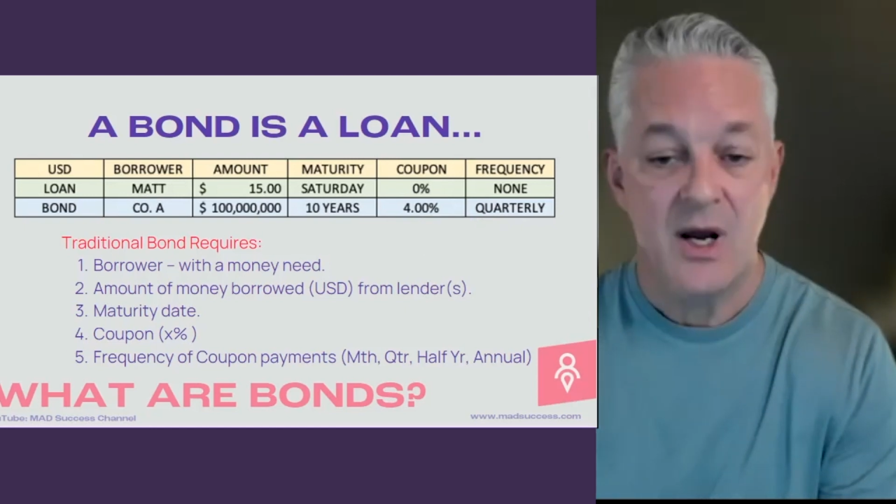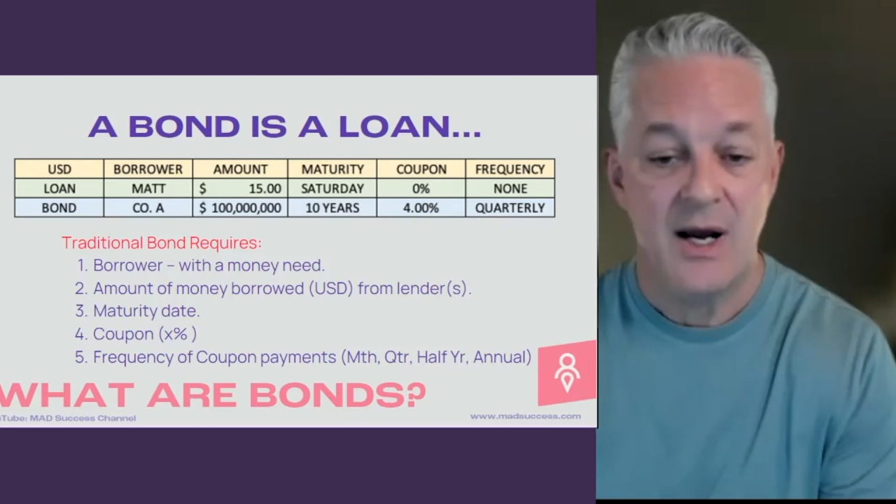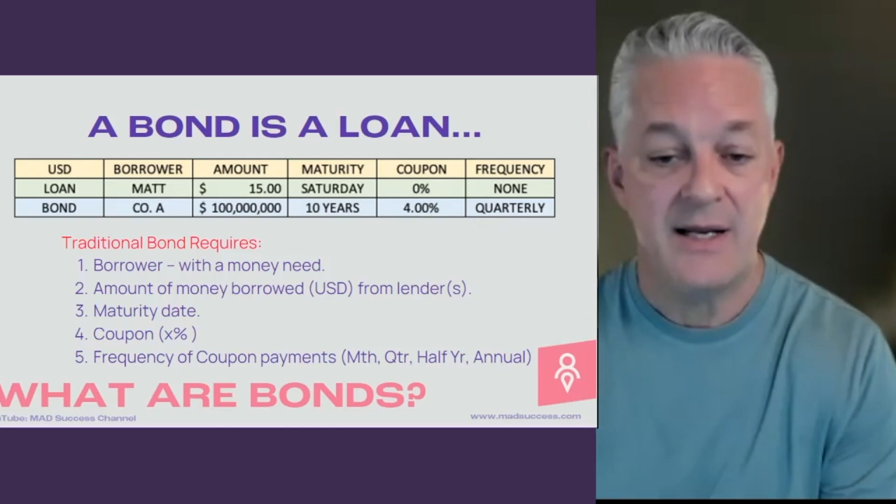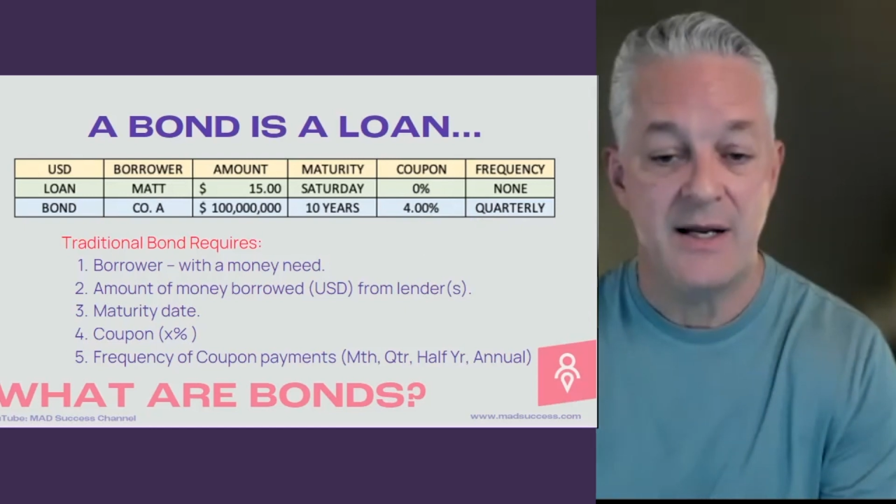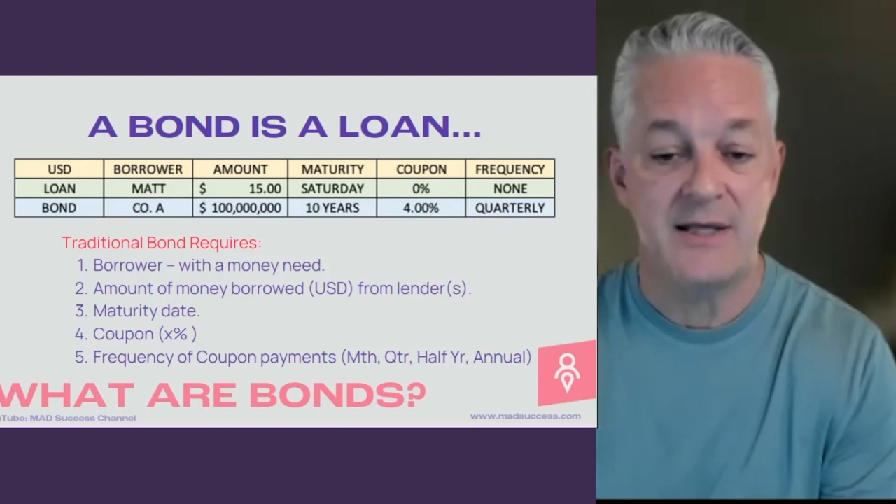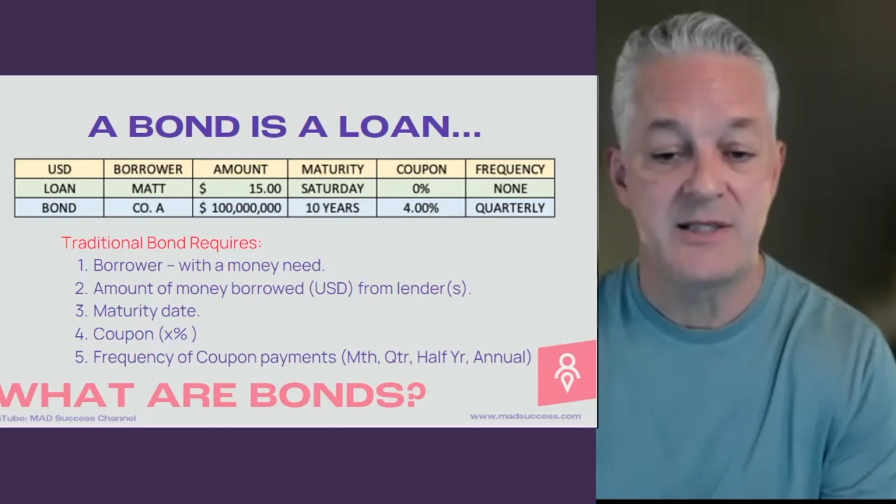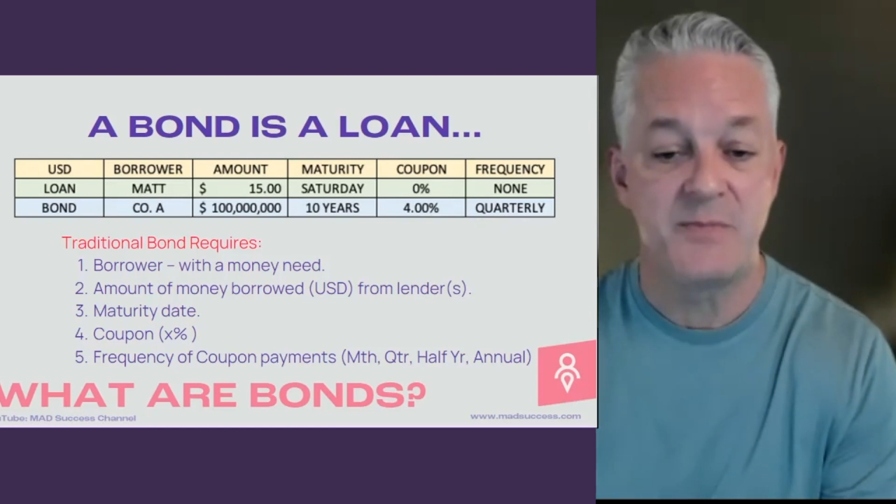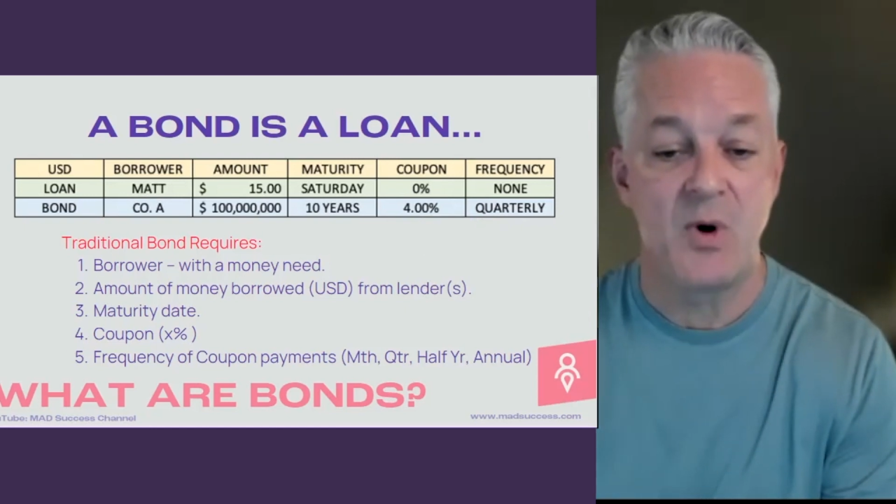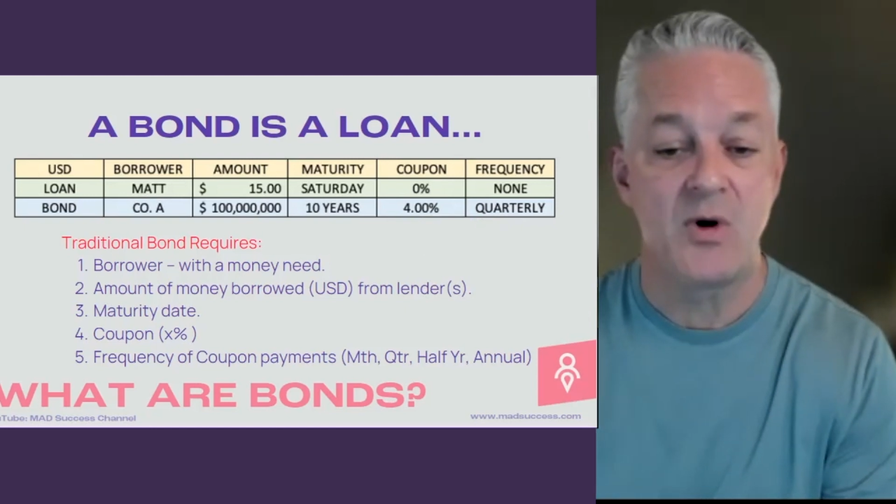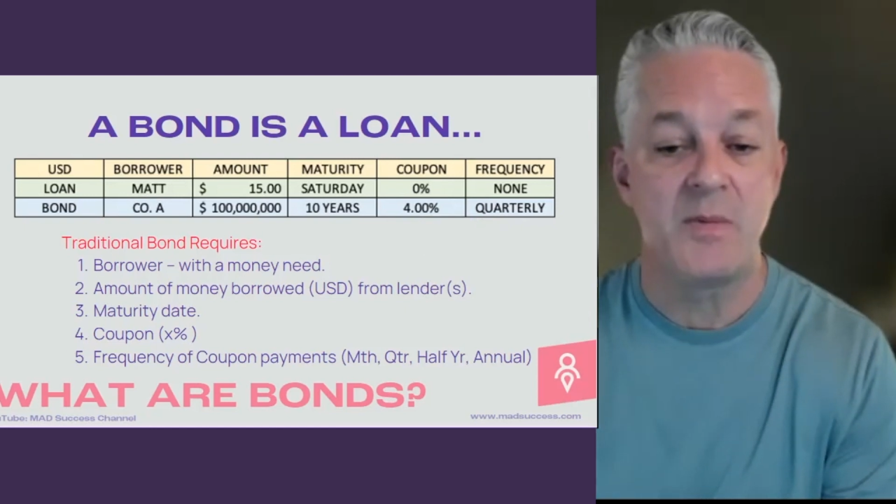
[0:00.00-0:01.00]
I
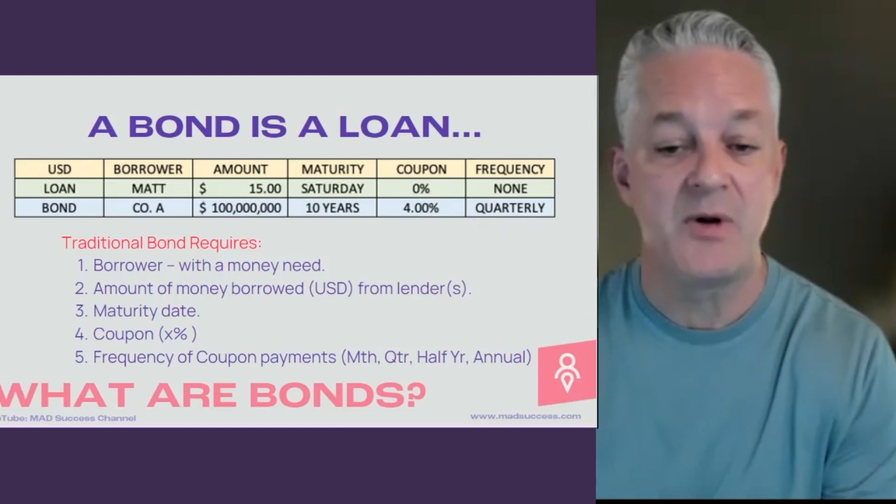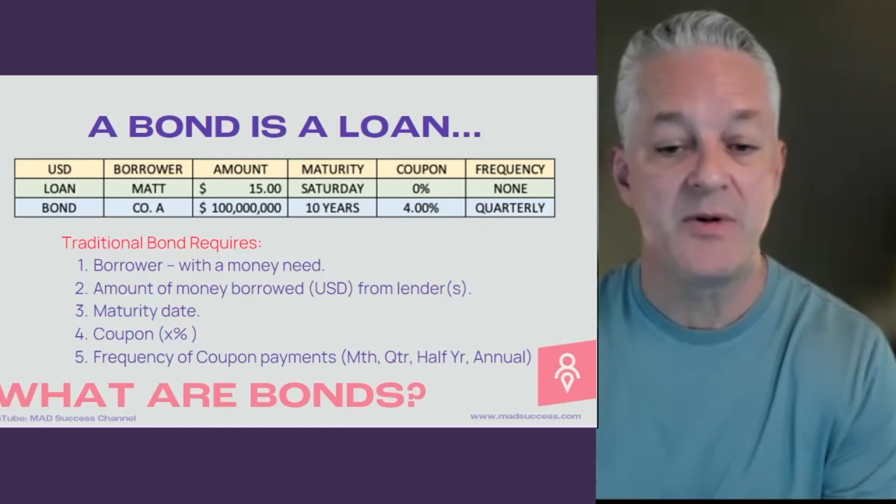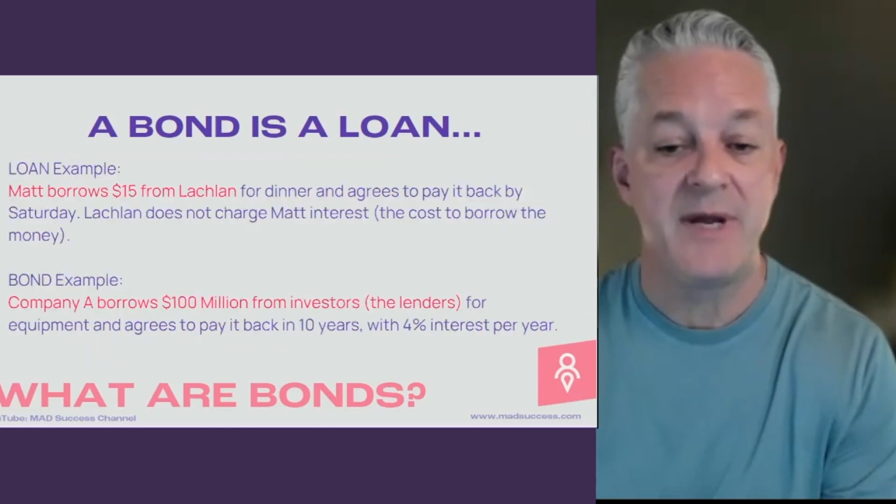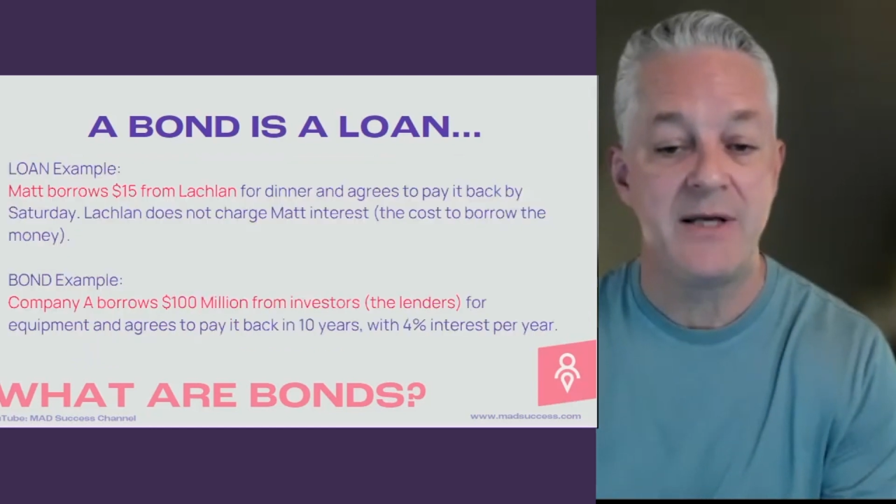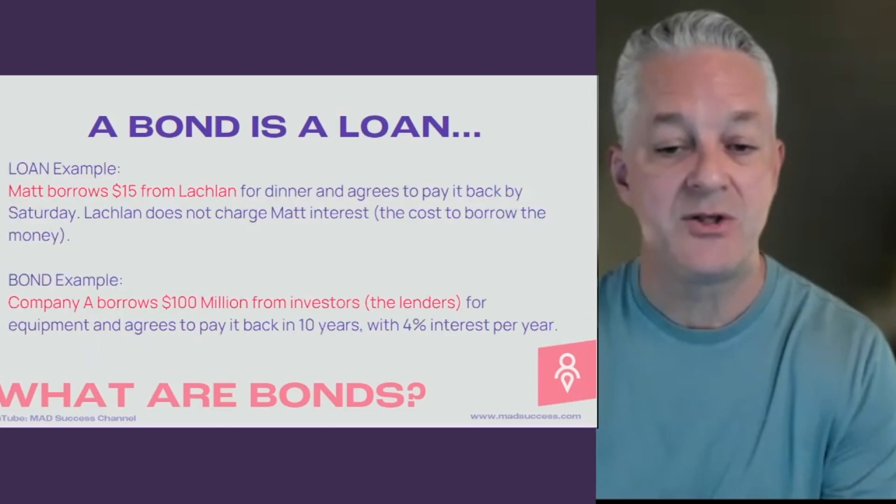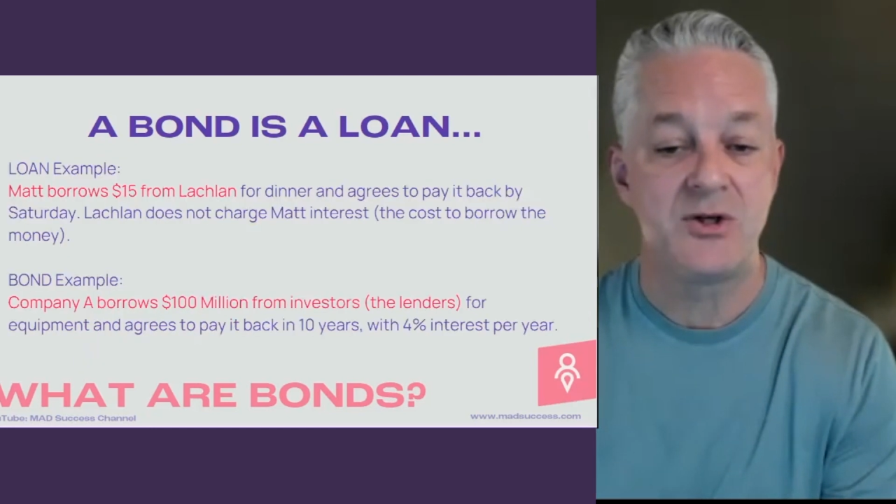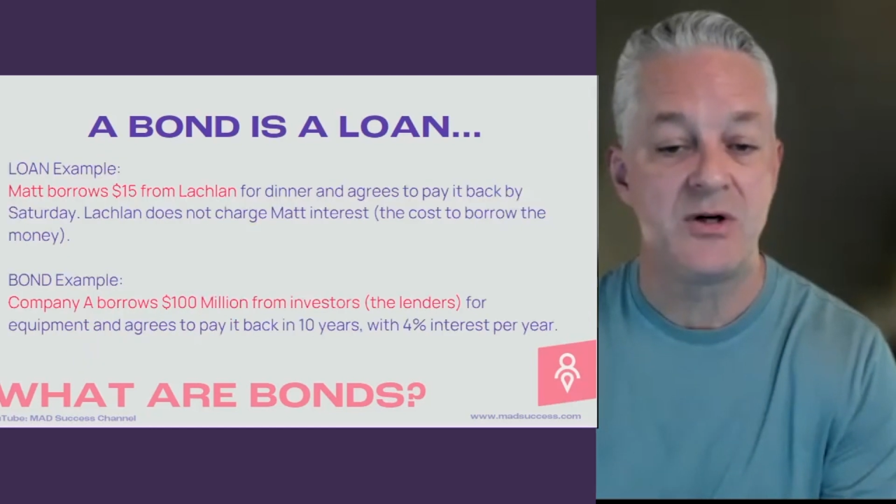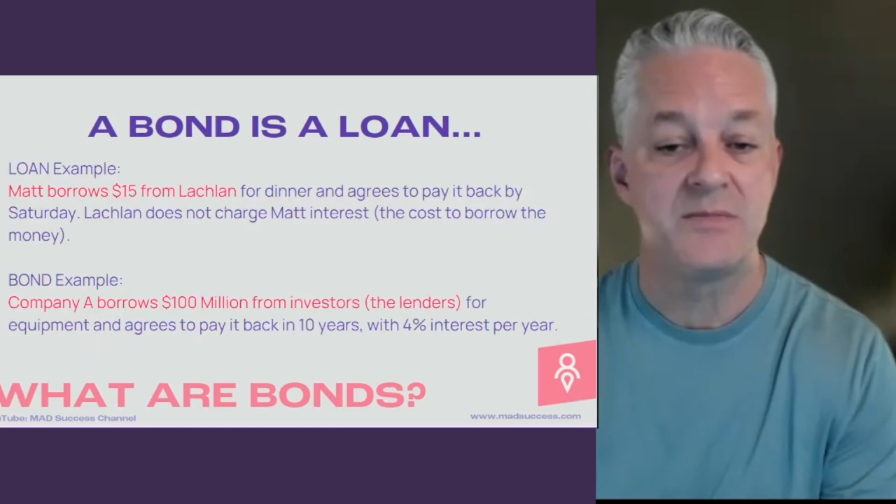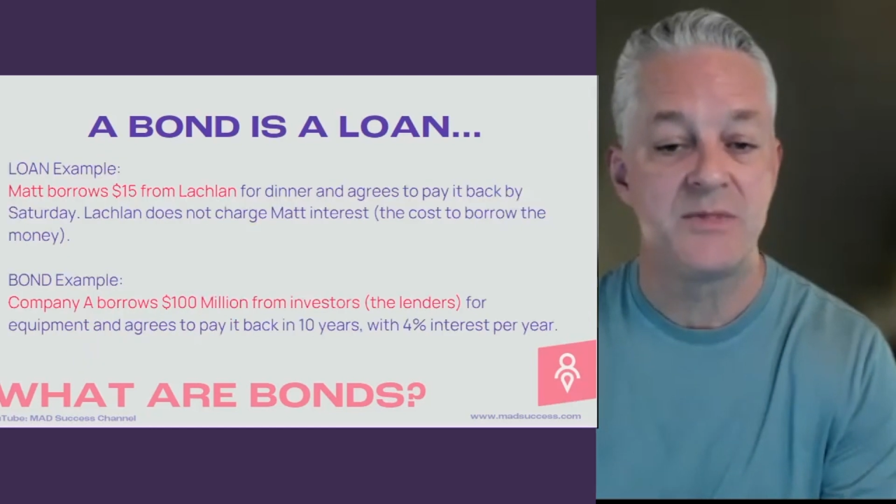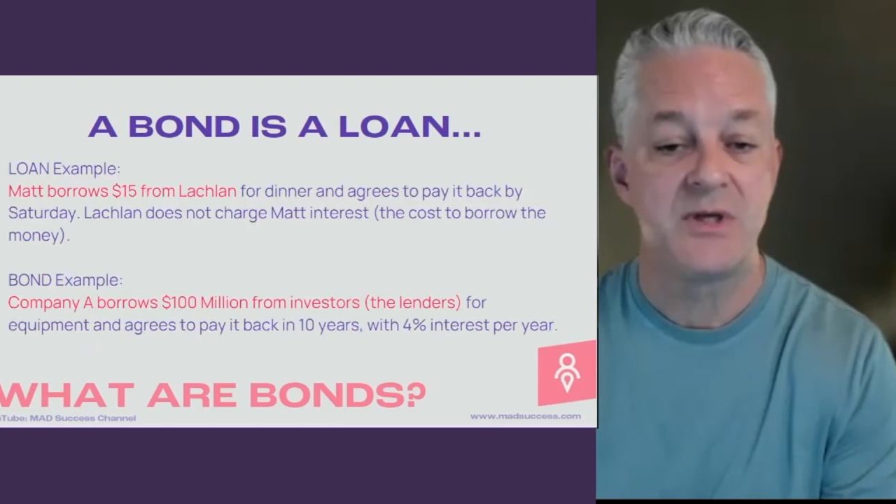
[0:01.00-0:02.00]
spoke about the main terms